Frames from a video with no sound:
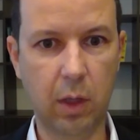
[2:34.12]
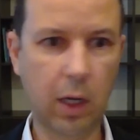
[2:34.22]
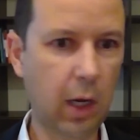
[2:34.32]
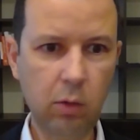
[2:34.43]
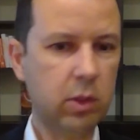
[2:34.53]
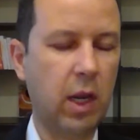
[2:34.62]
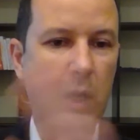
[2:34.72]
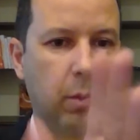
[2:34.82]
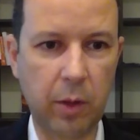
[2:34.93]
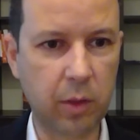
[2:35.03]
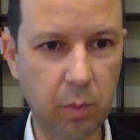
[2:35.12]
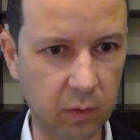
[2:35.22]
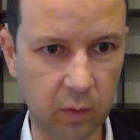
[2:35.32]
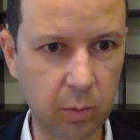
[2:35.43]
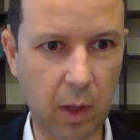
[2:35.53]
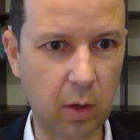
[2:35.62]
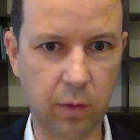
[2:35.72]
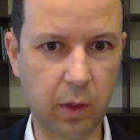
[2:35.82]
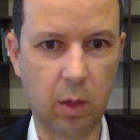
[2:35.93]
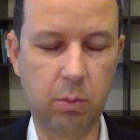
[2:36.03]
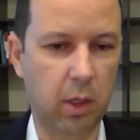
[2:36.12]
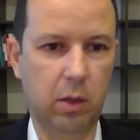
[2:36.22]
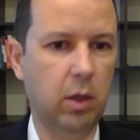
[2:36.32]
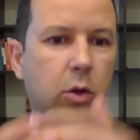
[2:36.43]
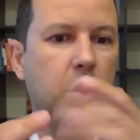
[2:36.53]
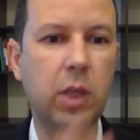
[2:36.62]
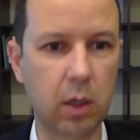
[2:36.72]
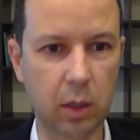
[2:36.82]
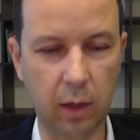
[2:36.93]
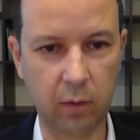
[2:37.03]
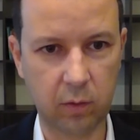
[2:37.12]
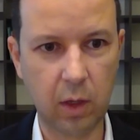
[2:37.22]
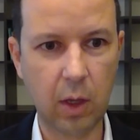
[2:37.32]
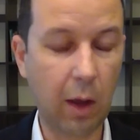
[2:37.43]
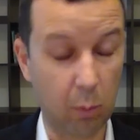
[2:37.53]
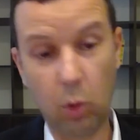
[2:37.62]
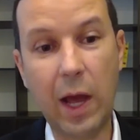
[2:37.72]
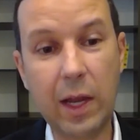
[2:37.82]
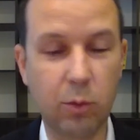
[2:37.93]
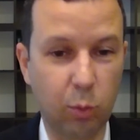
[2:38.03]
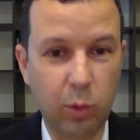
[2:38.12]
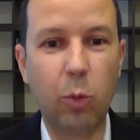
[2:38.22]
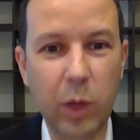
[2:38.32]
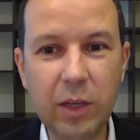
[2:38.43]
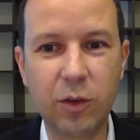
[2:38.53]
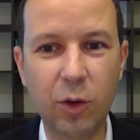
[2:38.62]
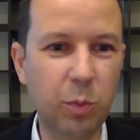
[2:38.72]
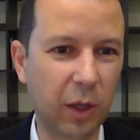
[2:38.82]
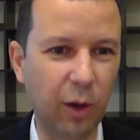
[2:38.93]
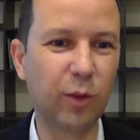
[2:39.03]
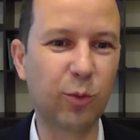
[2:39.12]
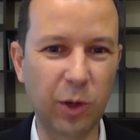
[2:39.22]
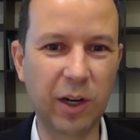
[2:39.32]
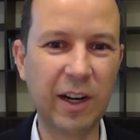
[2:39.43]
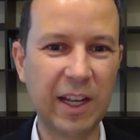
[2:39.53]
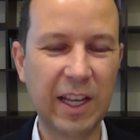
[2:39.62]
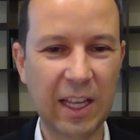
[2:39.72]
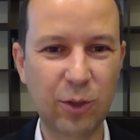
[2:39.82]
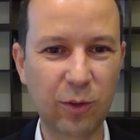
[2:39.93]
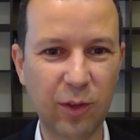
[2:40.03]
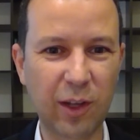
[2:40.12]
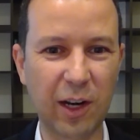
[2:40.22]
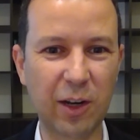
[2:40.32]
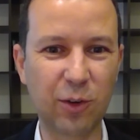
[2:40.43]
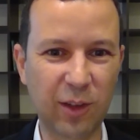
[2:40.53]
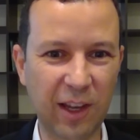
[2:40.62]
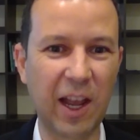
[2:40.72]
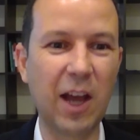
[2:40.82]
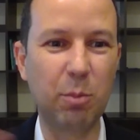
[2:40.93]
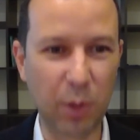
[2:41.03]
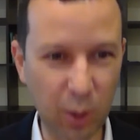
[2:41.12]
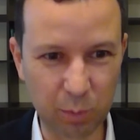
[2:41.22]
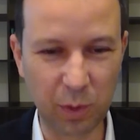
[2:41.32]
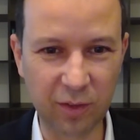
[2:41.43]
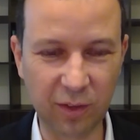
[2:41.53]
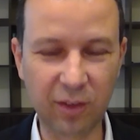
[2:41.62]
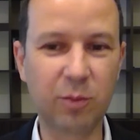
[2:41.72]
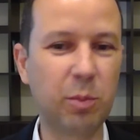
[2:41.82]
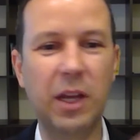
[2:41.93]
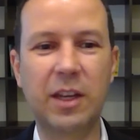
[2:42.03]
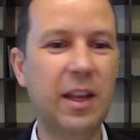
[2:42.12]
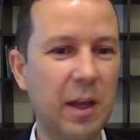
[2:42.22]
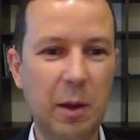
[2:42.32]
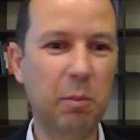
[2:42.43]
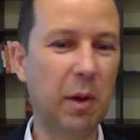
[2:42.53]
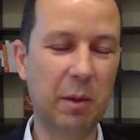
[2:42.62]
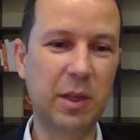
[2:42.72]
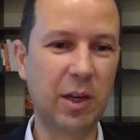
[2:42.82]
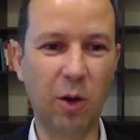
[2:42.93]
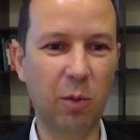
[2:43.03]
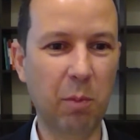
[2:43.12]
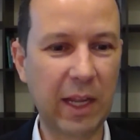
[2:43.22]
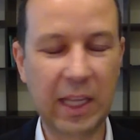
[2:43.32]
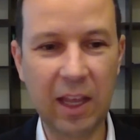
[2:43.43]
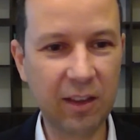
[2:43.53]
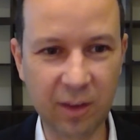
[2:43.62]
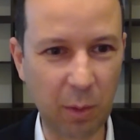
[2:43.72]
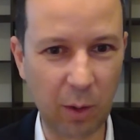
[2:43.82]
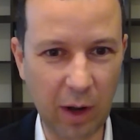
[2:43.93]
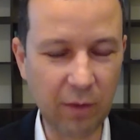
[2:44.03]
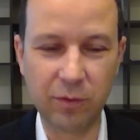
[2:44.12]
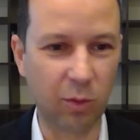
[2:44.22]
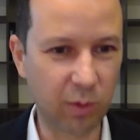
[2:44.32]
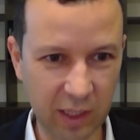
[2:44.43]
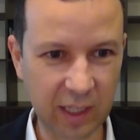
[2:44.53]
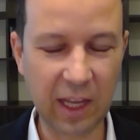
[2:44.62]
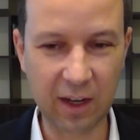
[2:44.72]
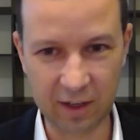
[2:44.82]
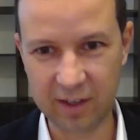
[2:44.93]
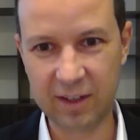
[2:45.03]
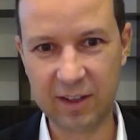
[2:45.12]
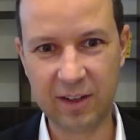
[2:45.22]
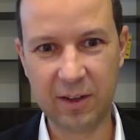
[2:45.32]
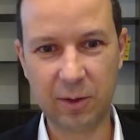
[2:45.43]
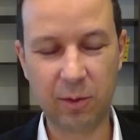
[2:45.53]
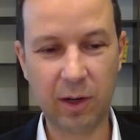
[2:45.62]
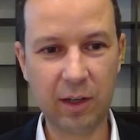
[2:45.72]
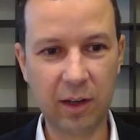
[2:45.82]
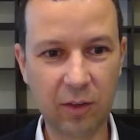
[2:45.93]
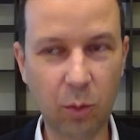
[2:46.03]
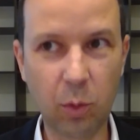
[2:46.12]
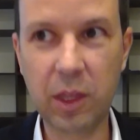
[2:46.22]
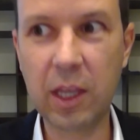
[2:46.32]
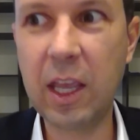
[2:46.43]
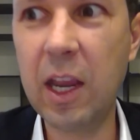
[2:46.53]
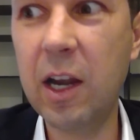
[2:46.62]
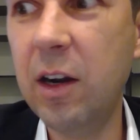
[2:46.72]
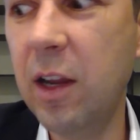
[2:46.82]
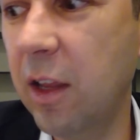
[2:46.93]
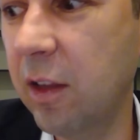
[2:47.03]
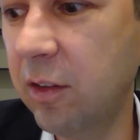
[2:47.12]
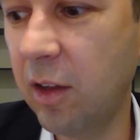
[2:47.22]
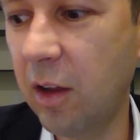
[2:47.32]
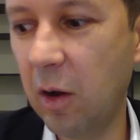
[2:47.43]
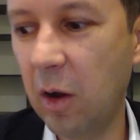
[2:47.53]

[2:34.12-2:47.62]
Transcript: And I don't care about the business model of the company. I couldn't care less. Well, we do because we're interested in understanding how to build businesses, but my kids and my wife don't really care, right? And so what they care is